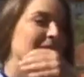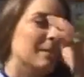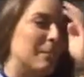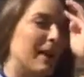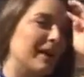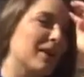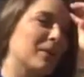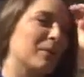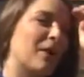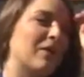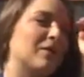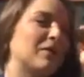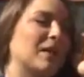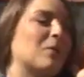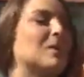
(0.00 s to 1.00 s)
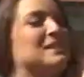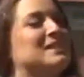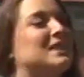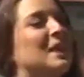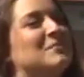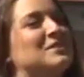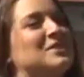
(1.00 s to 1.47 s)
my younger brother like wants
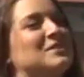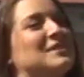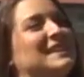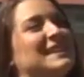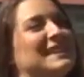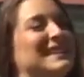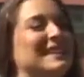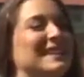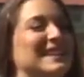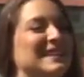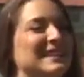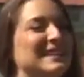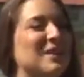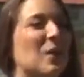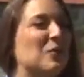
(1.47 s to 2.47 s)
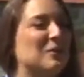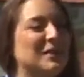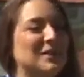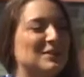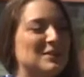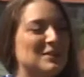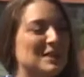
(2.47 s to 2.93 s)
to come to UT, and hopefully
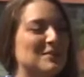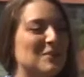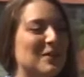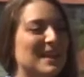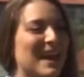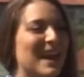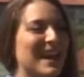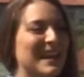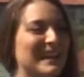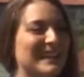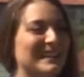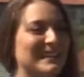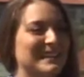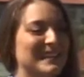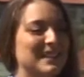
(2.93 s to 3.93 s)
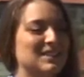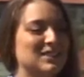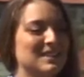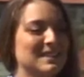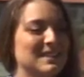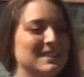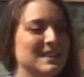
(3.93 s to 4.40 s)
he'll do T4K. And it's
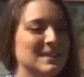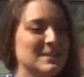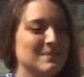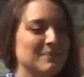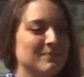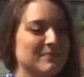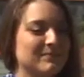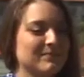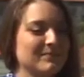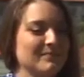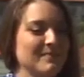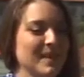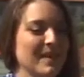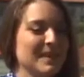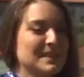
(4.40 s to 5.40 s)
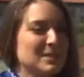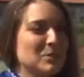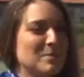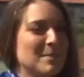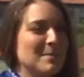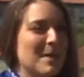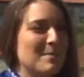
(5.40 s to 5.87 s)
just, that's a
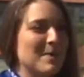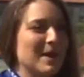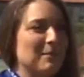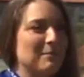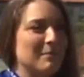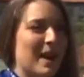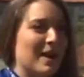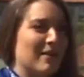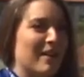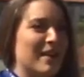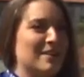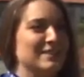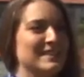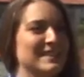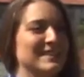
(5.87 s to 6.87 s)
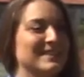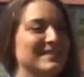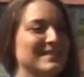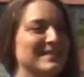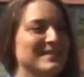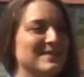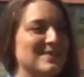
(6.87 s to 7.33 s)
little bit about my background and
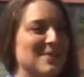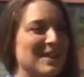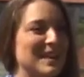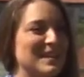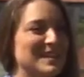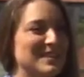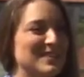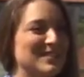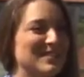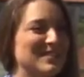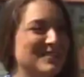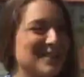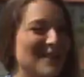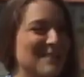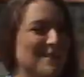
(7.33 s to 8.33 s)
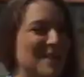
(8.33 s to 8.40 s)
what I do, where I'm